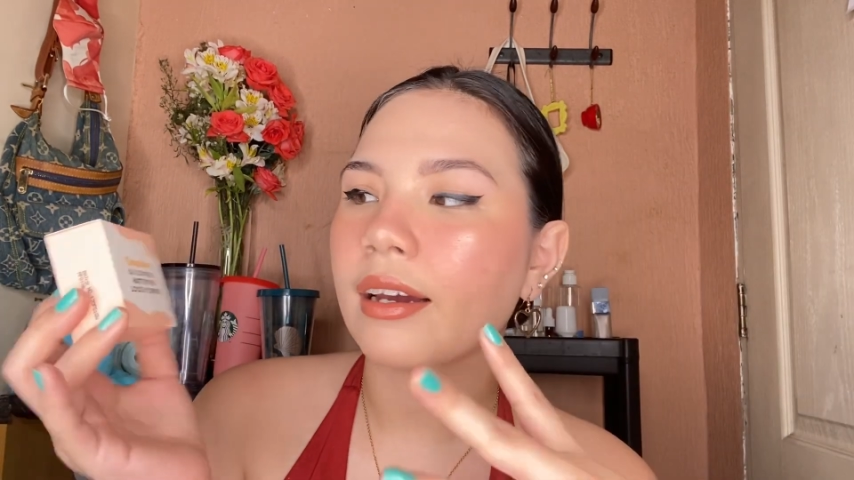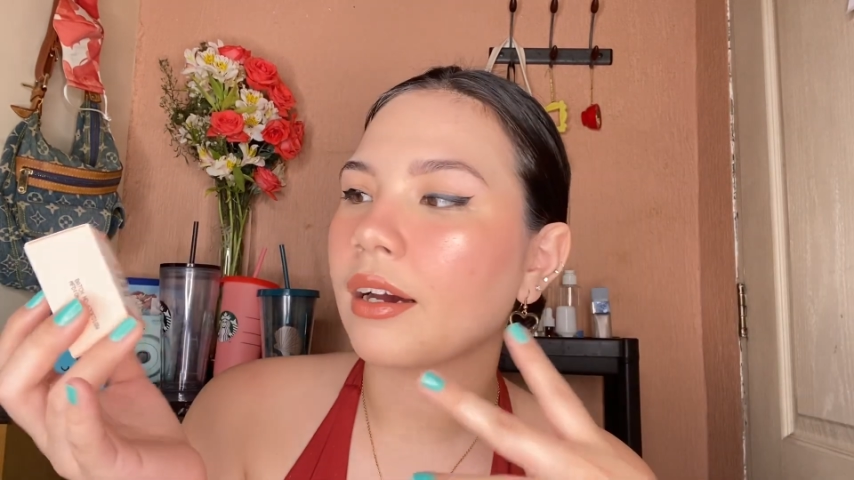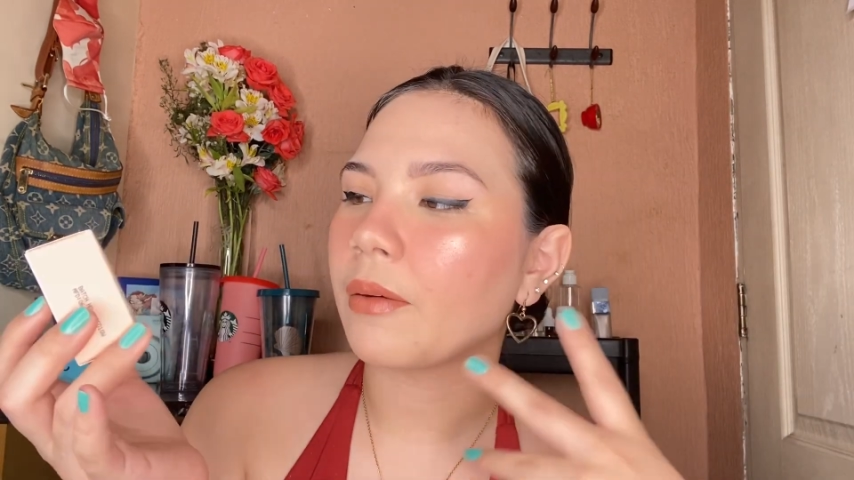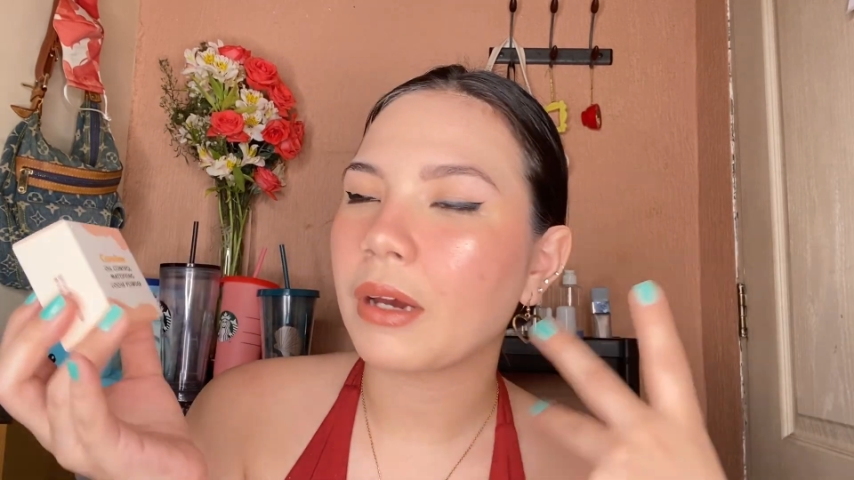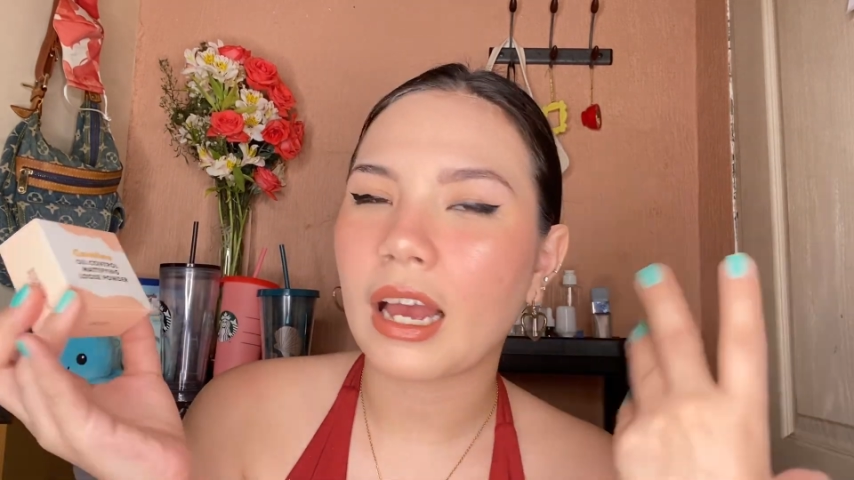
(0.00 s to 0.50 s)

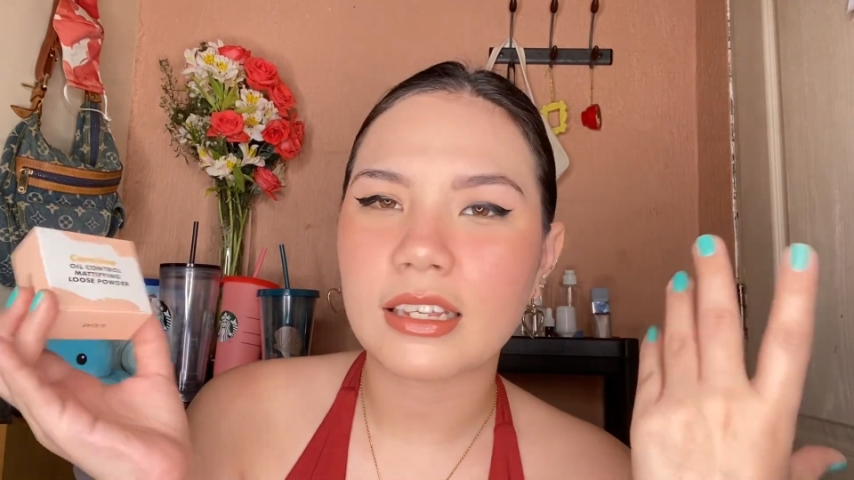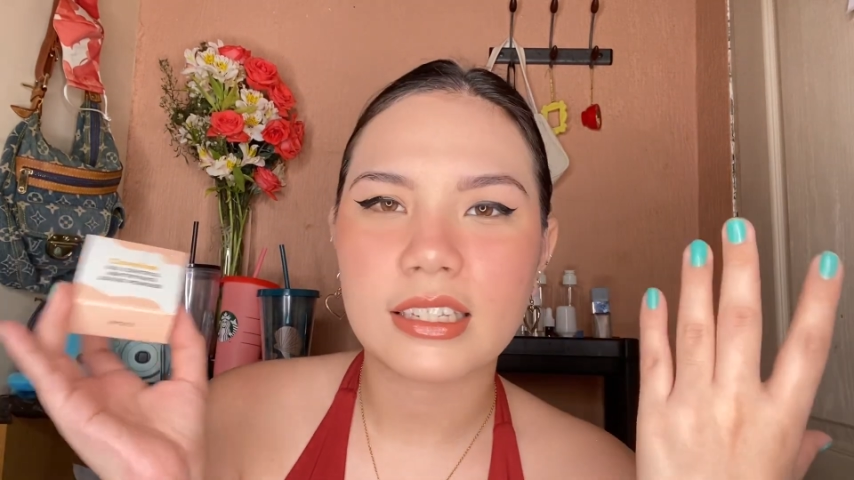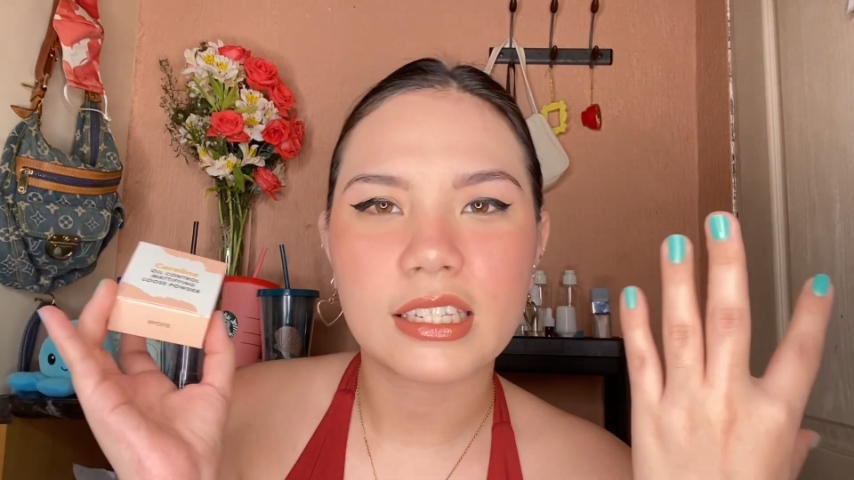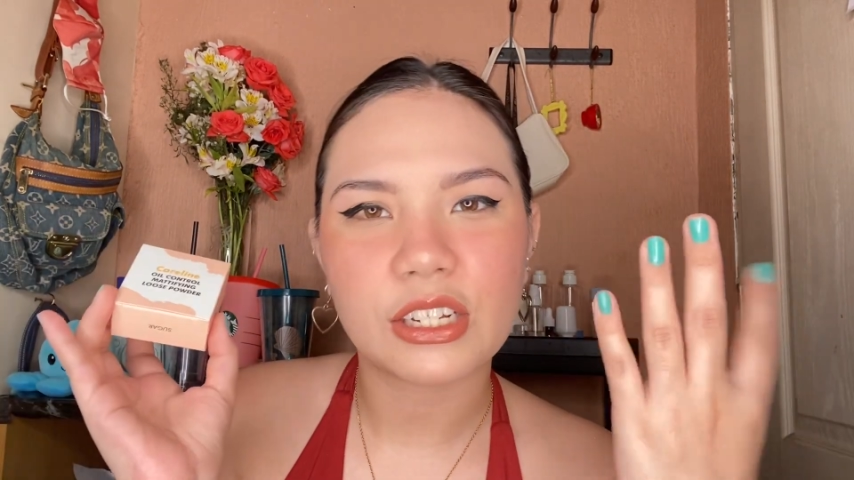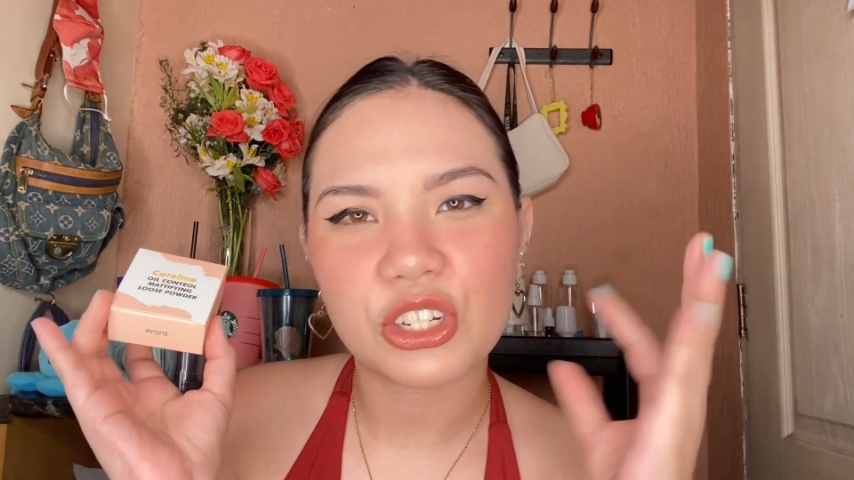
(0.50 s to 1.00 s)

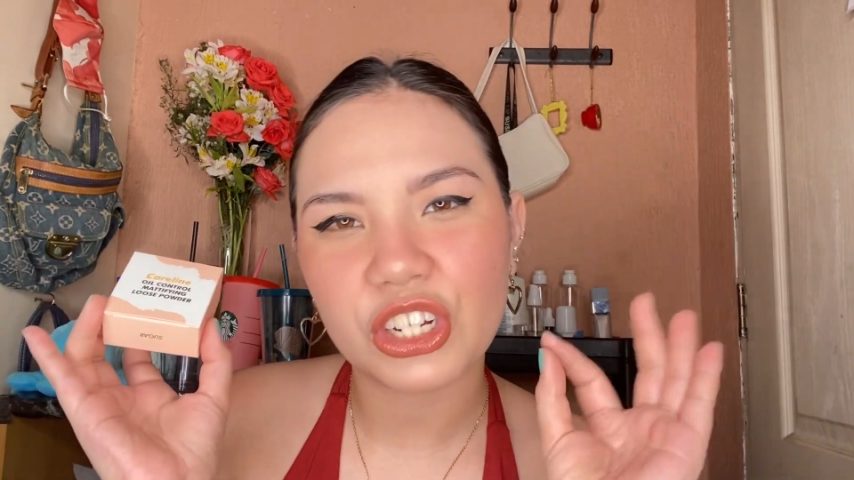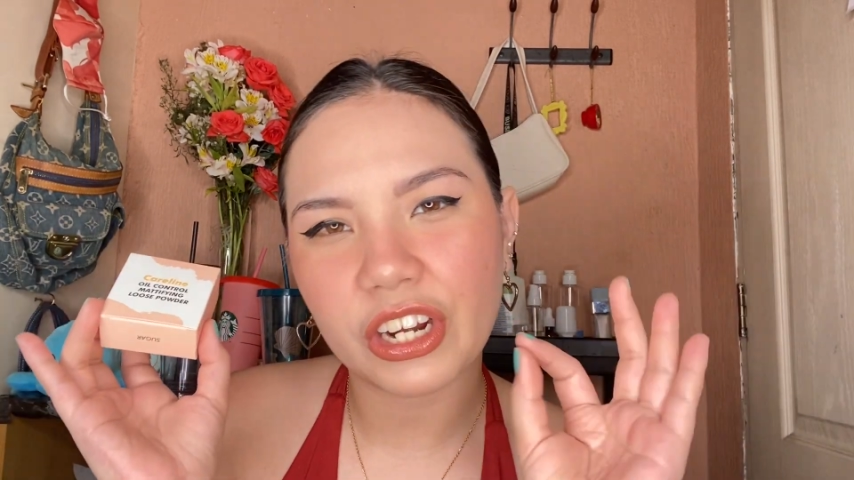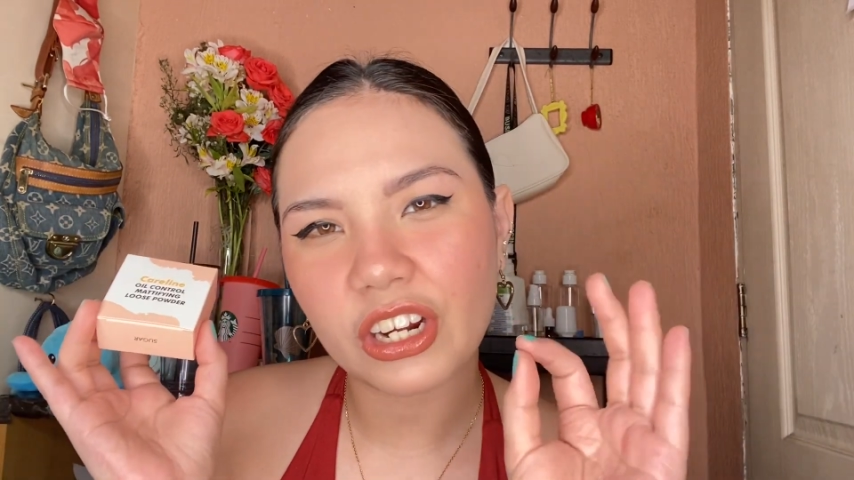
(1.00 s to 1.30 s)
has sheer